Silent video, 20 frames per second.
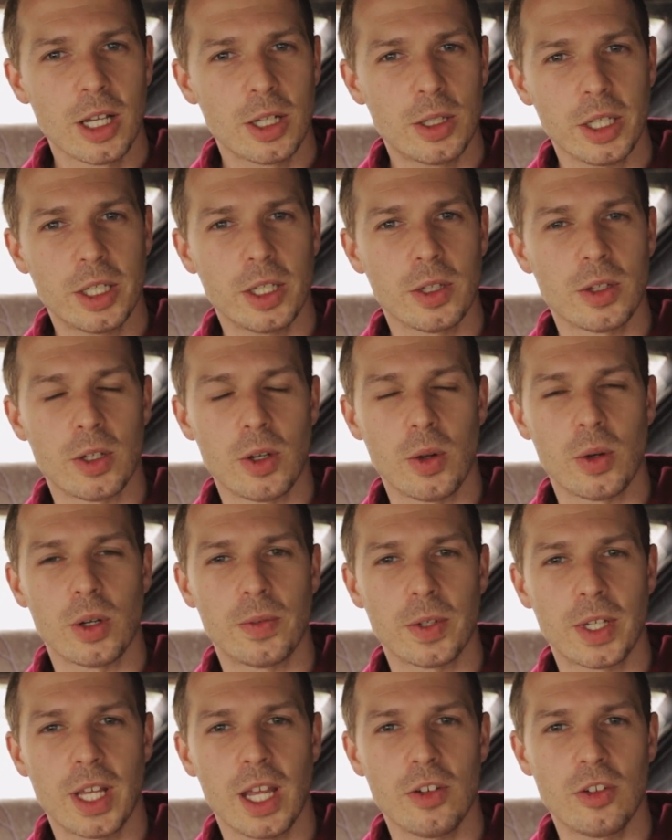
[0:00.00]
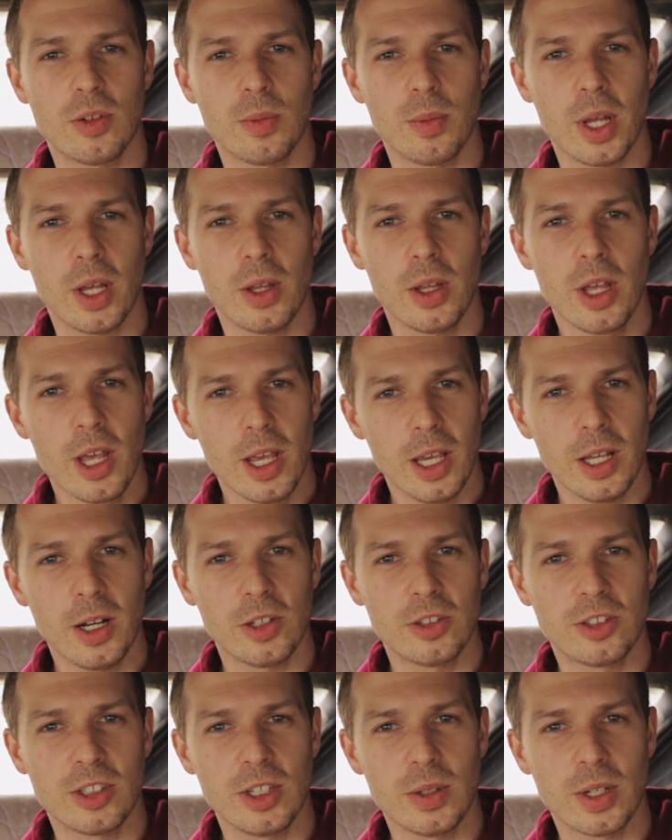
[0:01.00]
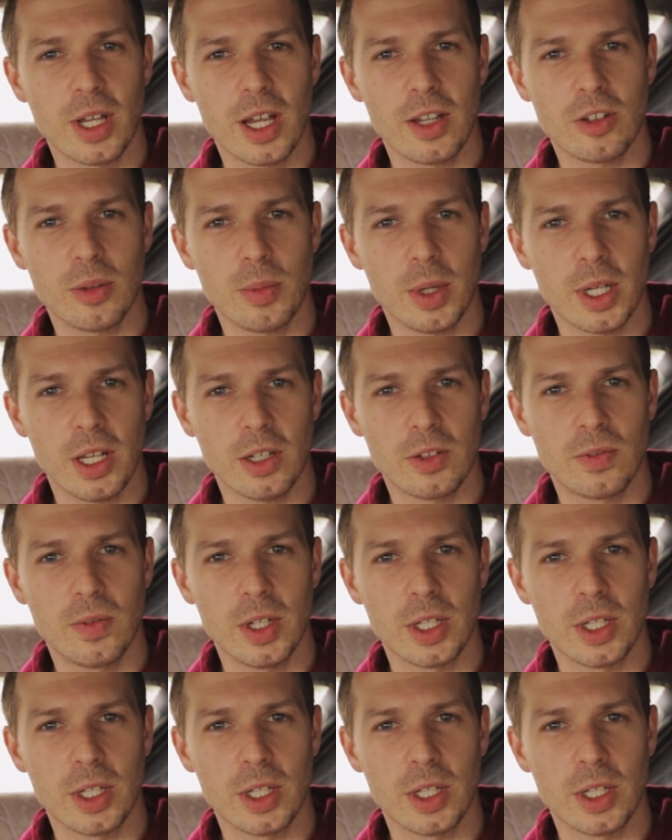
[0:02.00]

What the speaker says: clicking the notification bell, and I'll see you guys on my next